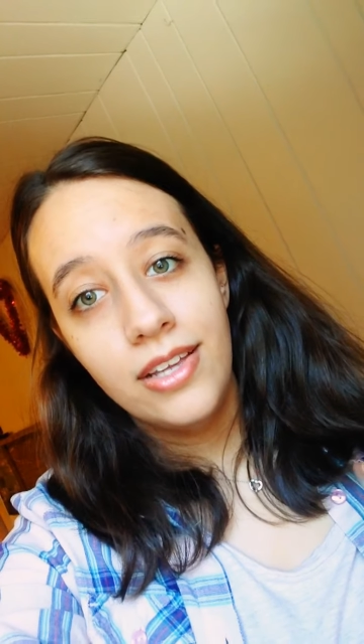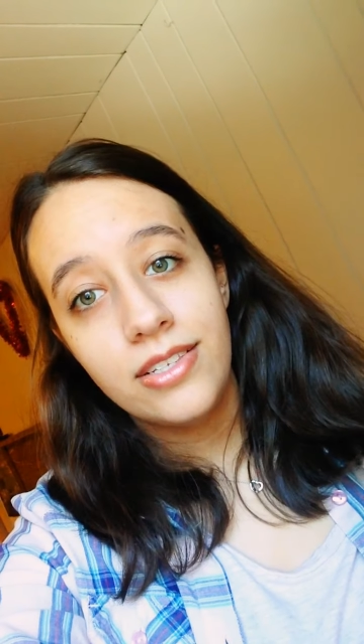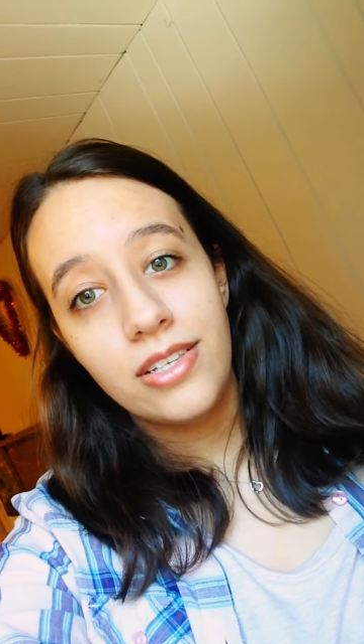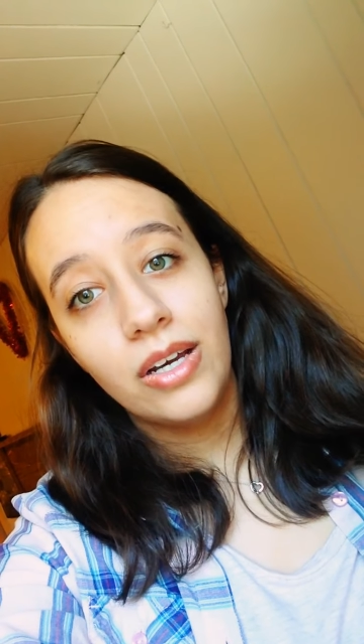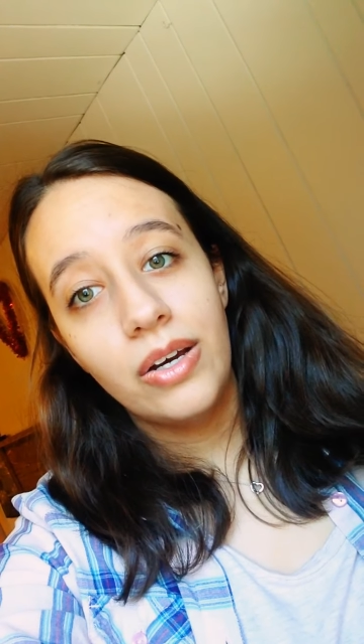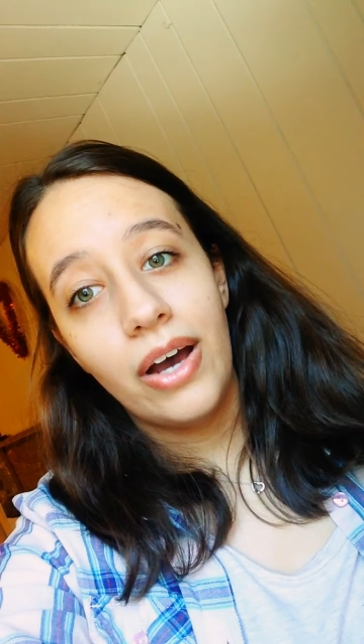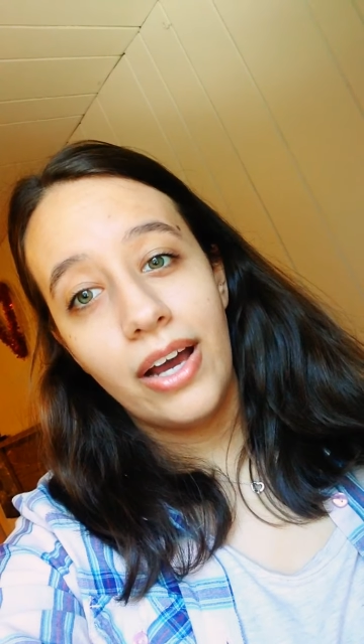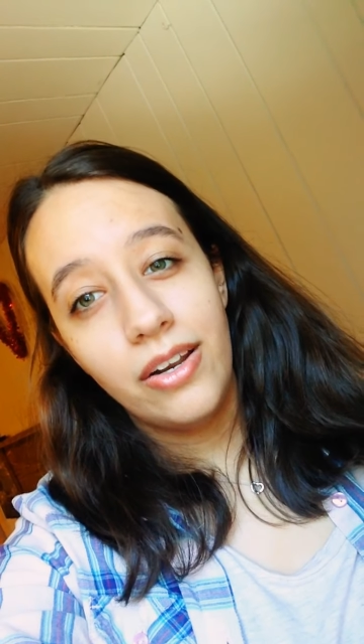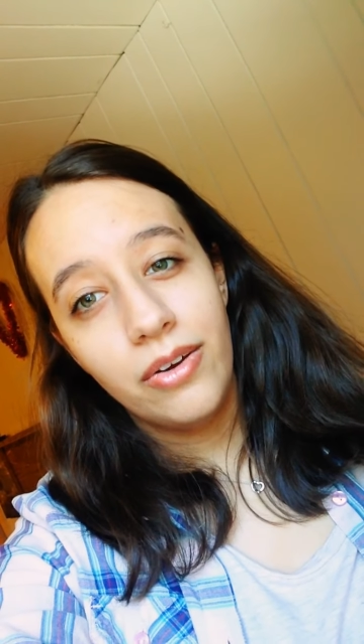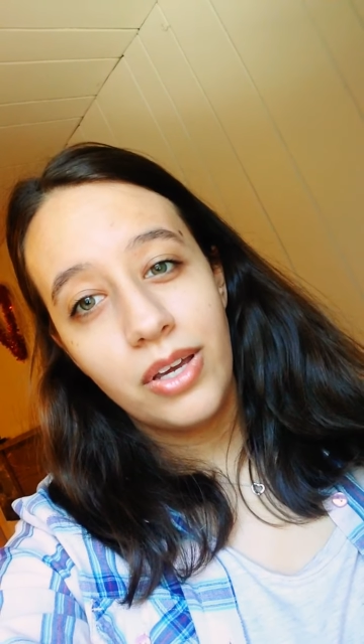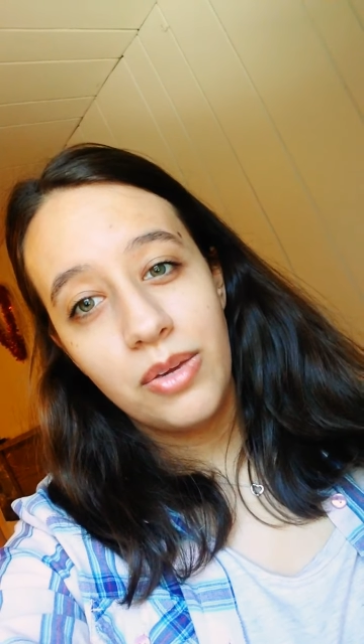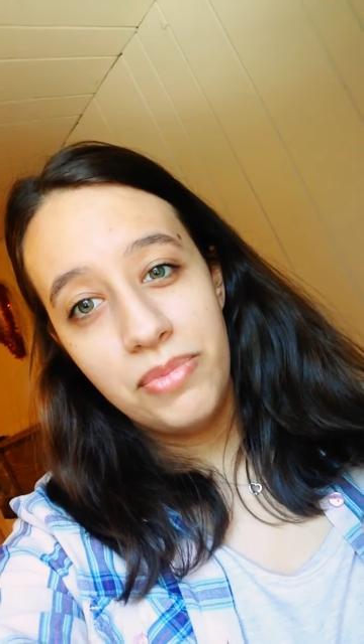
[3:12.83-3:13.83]
So I
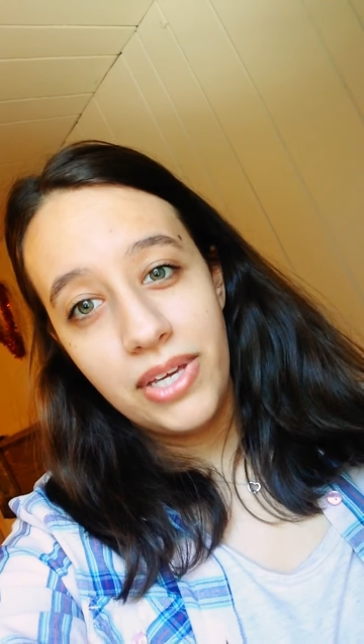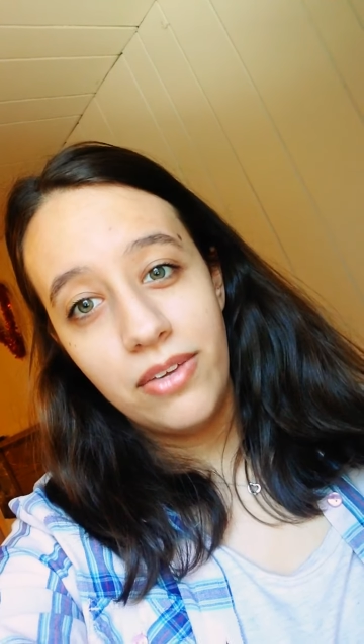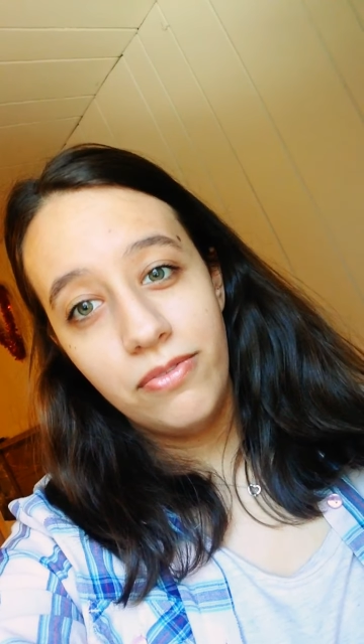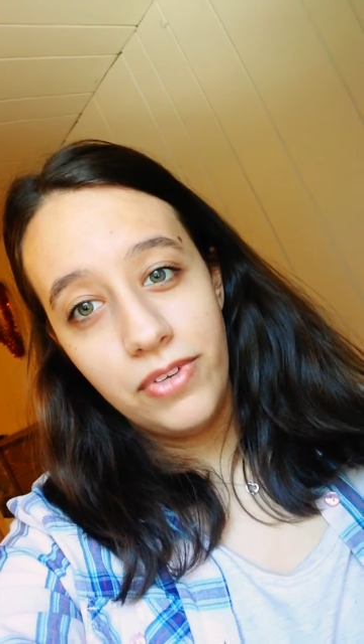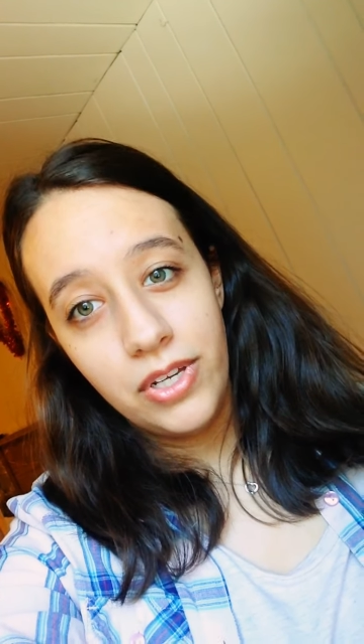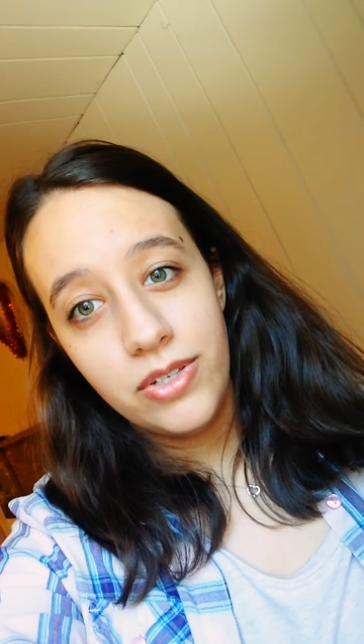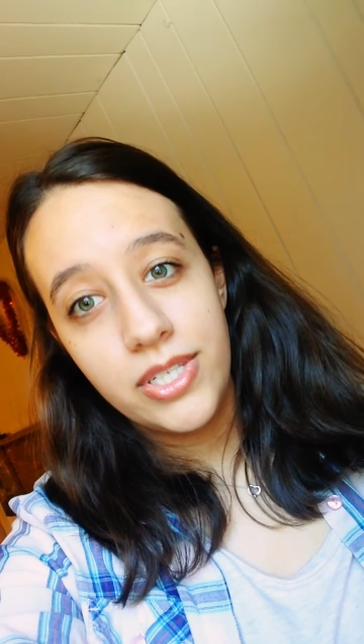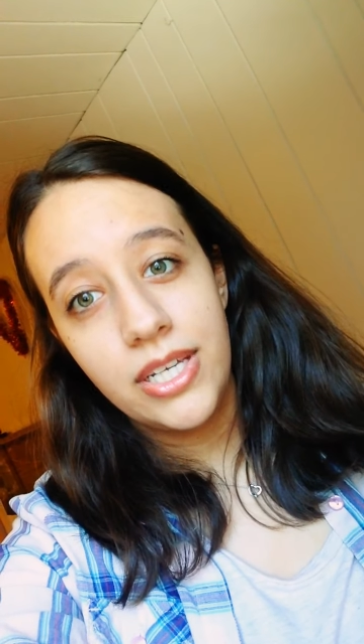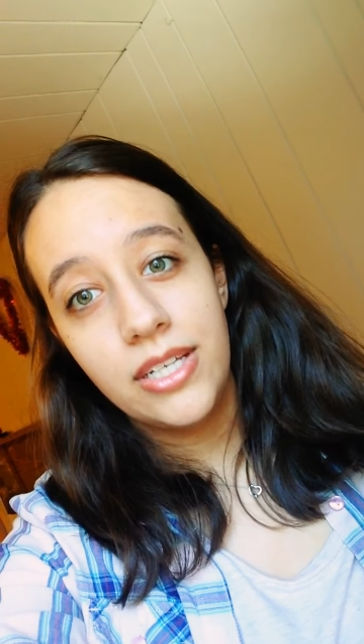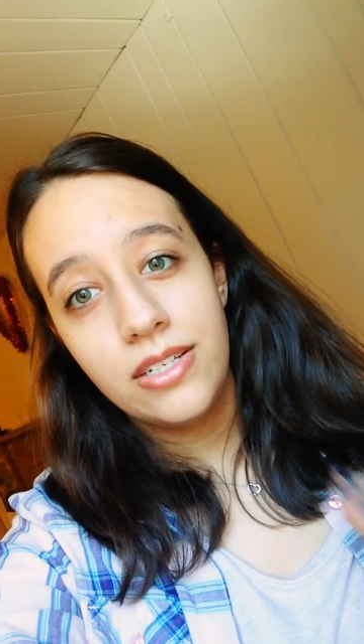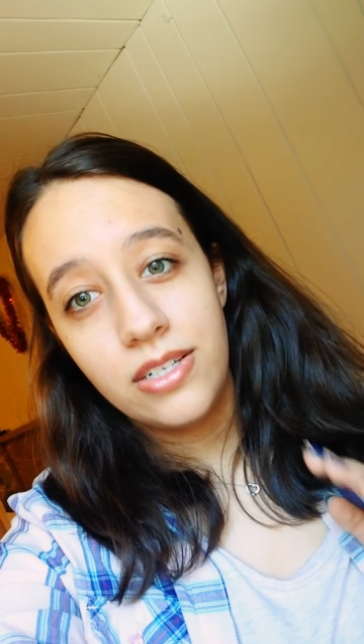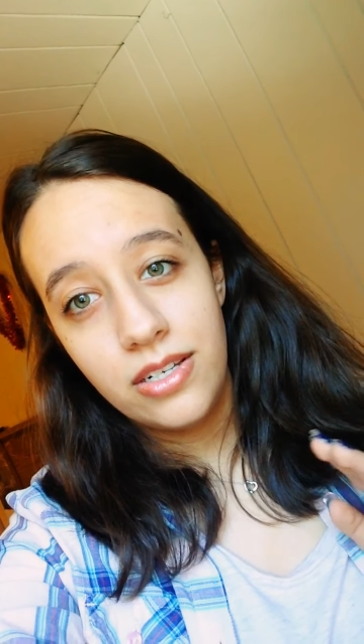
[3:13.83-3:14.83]
know it can be
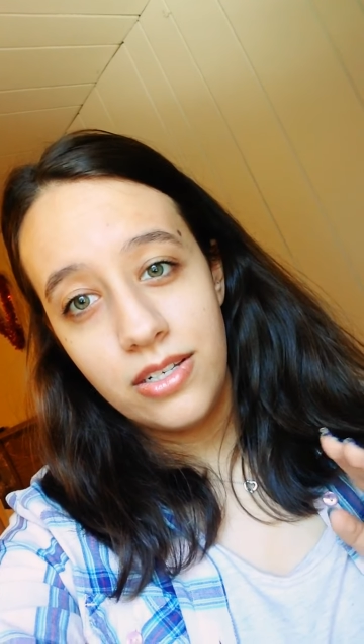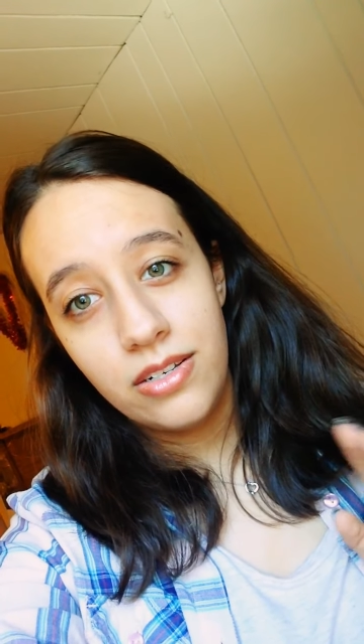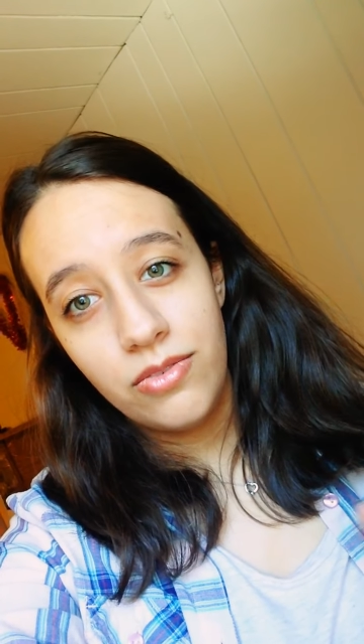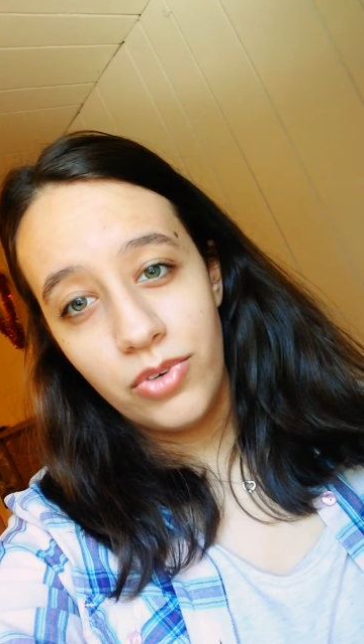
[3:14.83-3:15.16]
confusing to